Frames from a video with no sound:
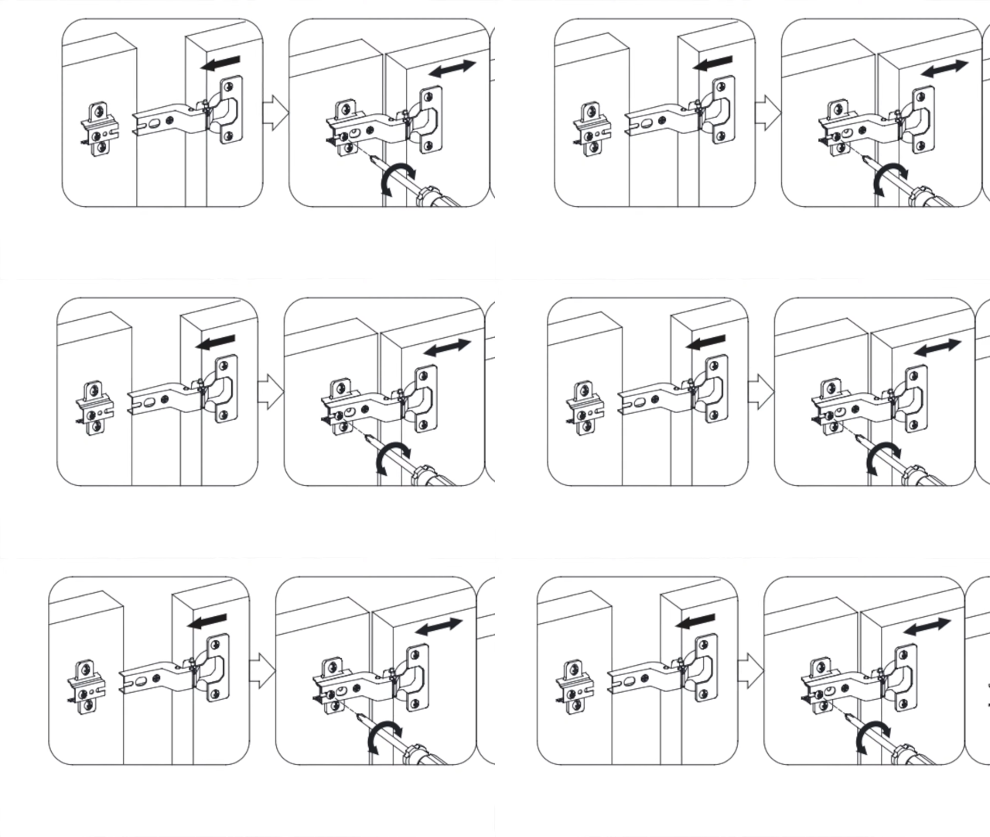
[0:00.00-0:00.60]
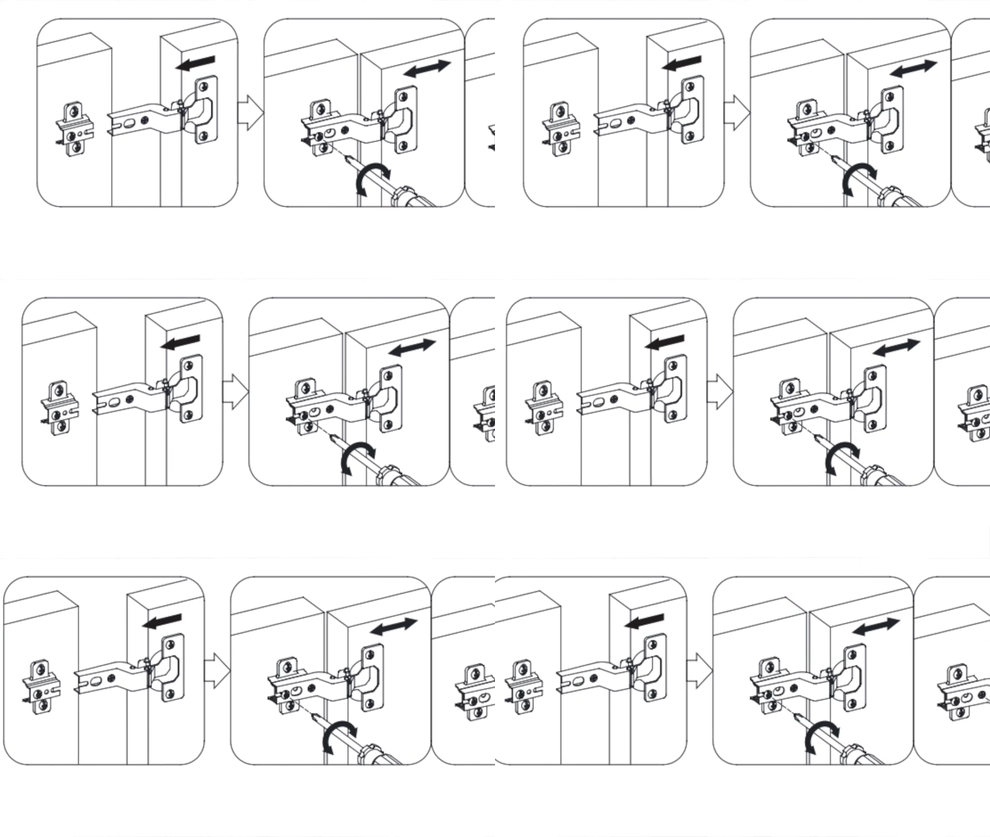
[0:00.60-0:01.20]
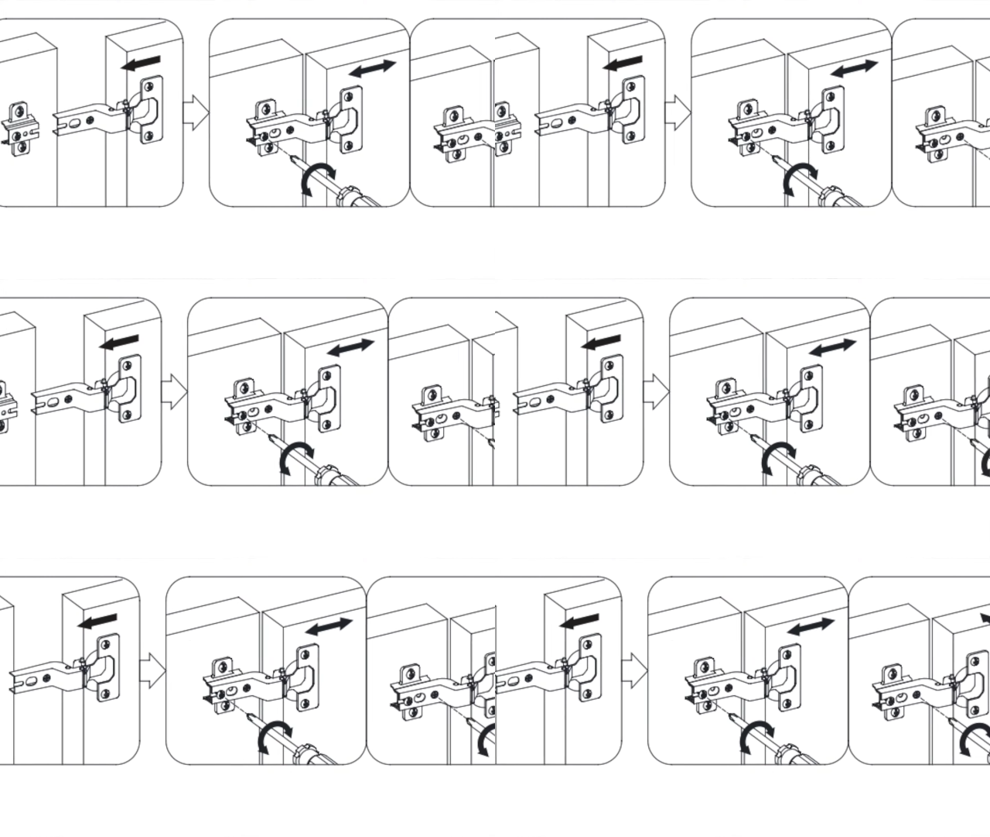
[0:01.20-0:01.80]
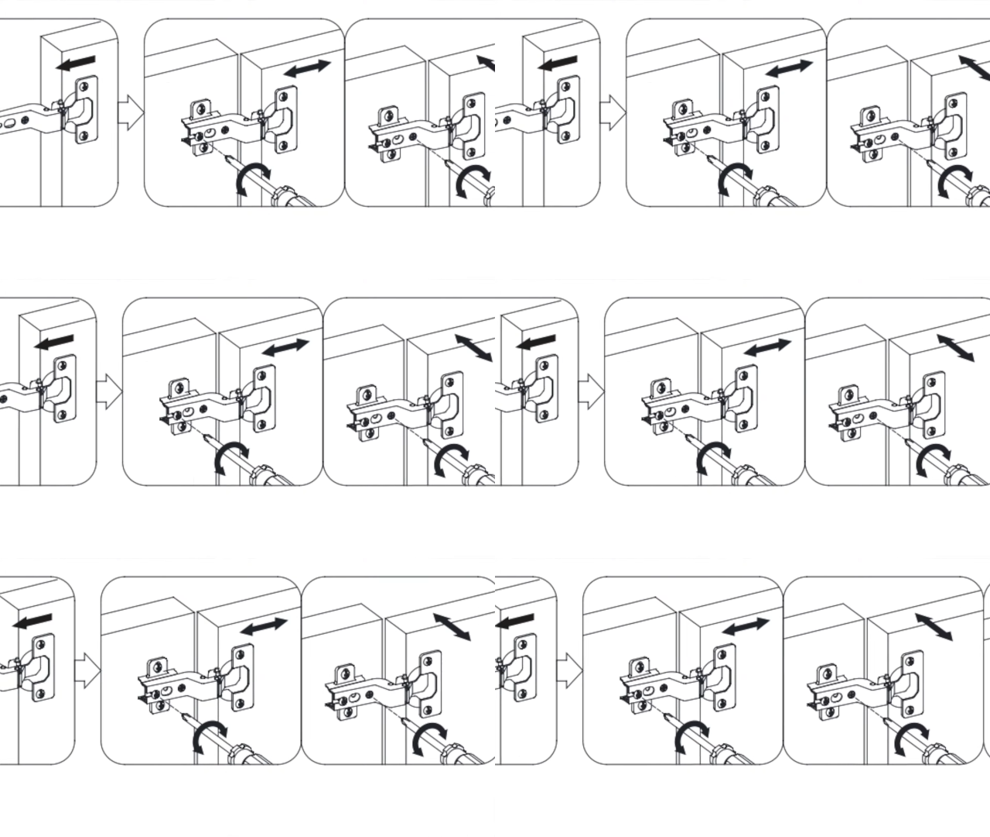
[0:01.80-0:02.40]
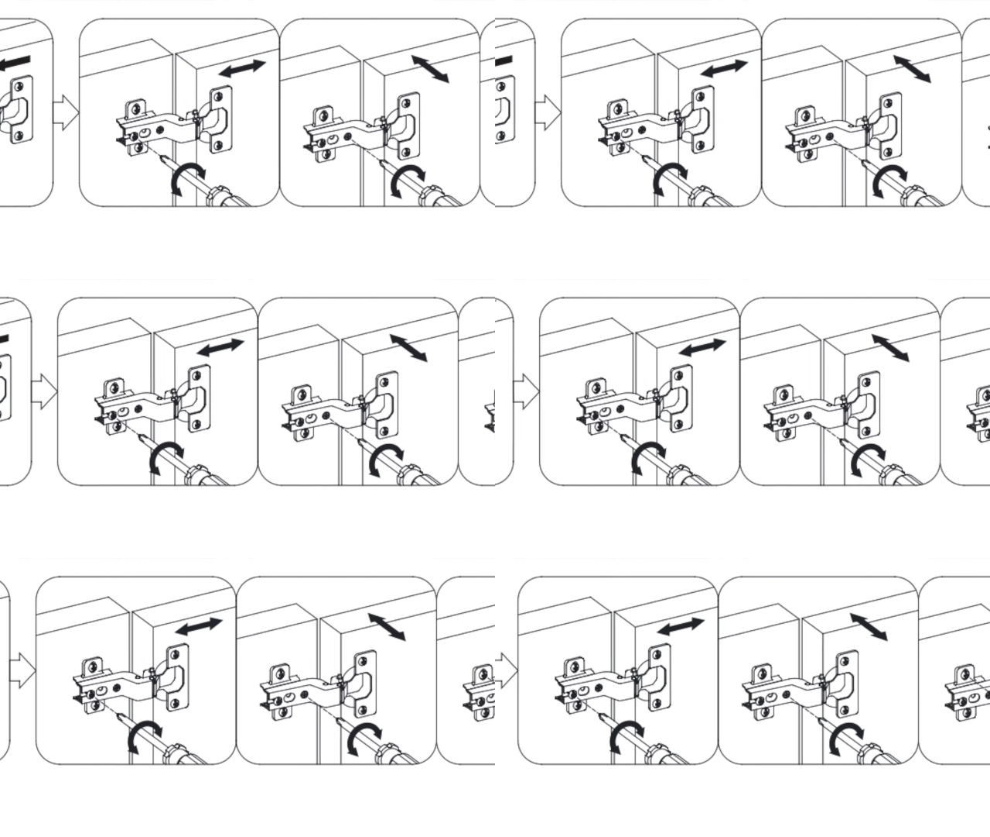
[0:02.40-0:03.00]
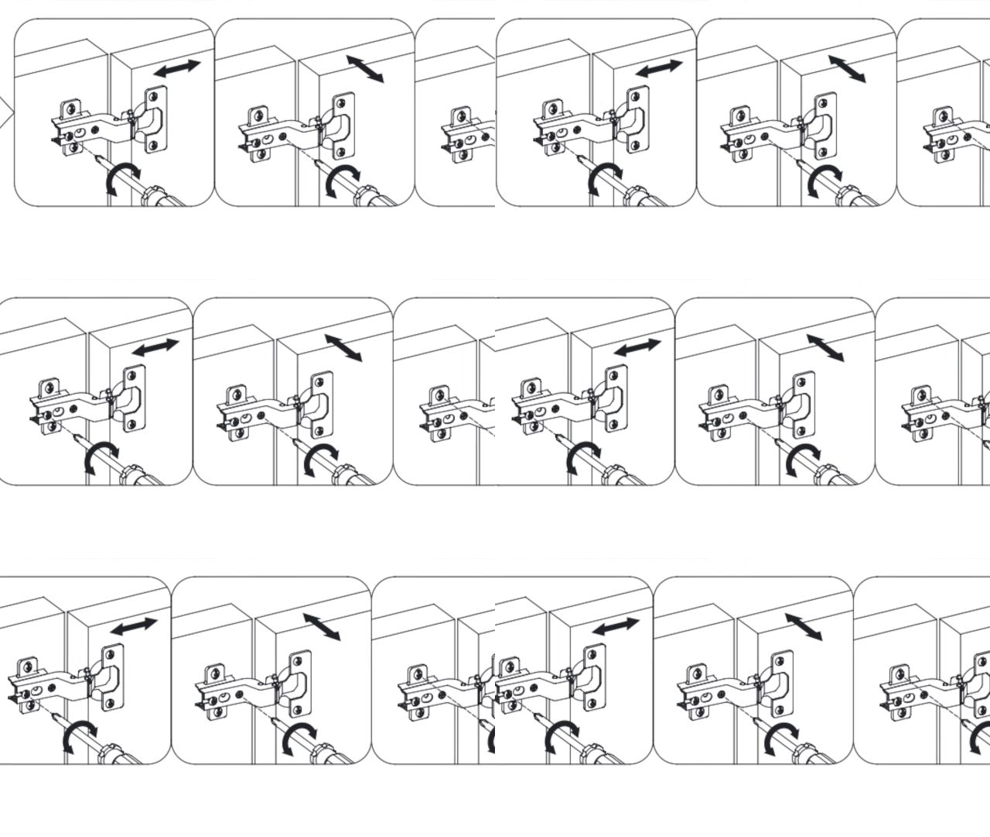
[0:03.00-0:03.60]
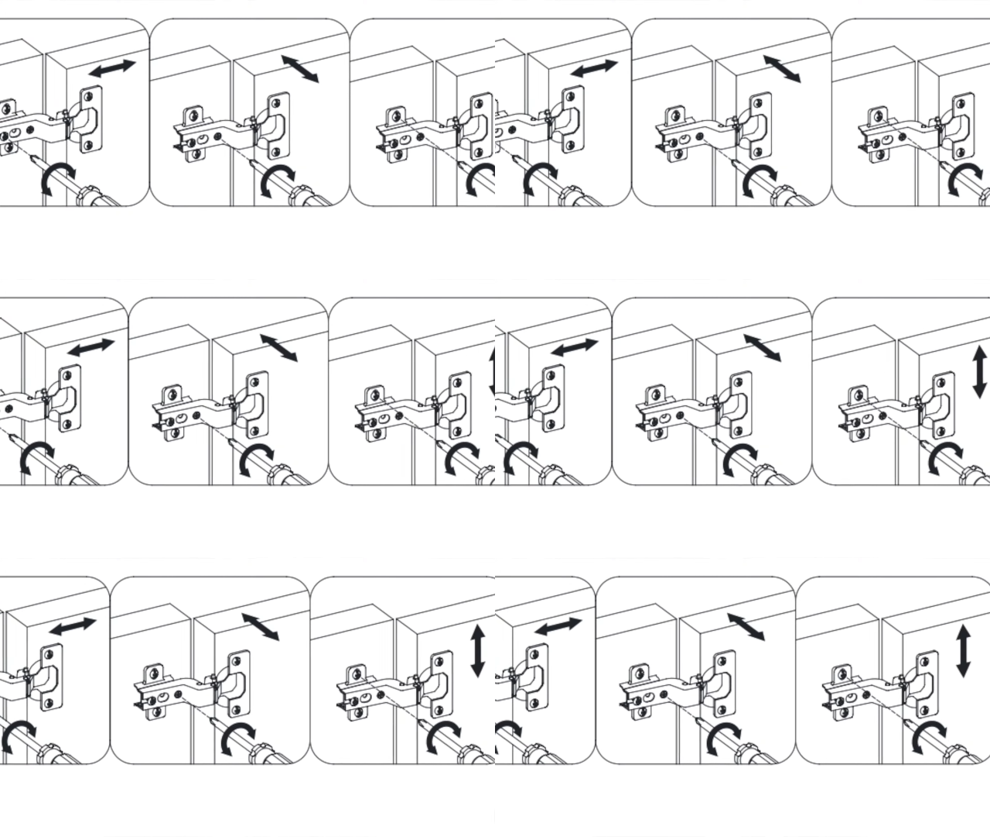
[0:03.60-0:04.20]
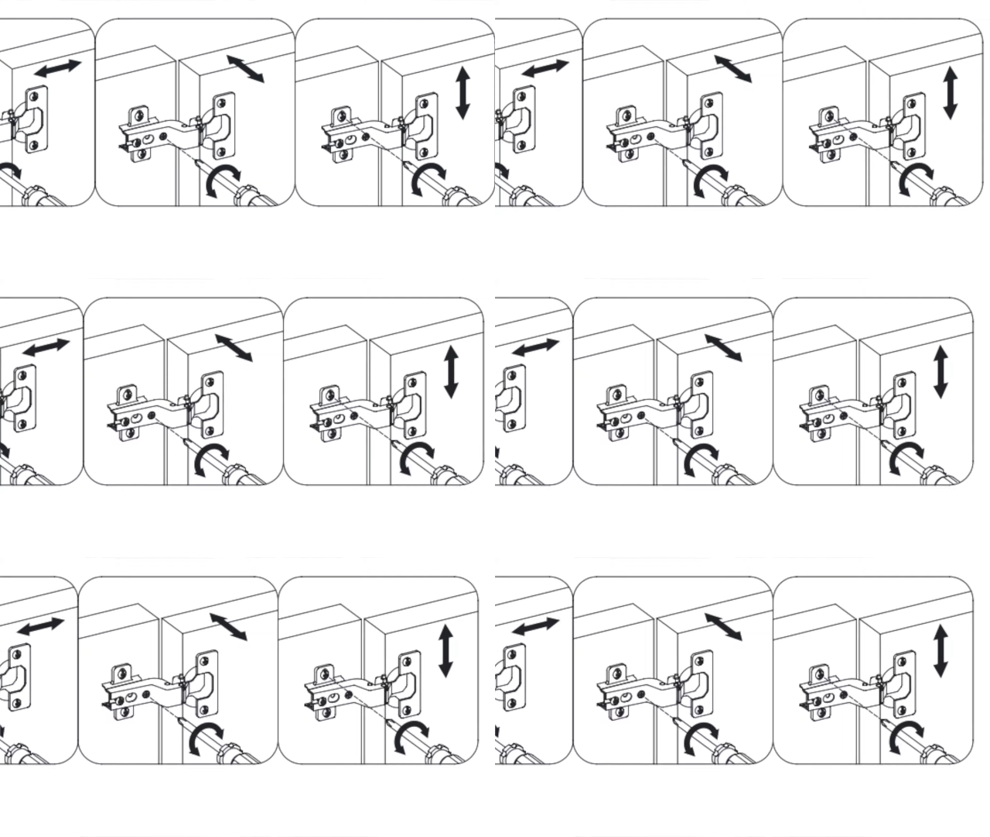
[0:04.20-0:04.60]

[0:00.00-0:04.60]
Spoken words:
(no speaker visible)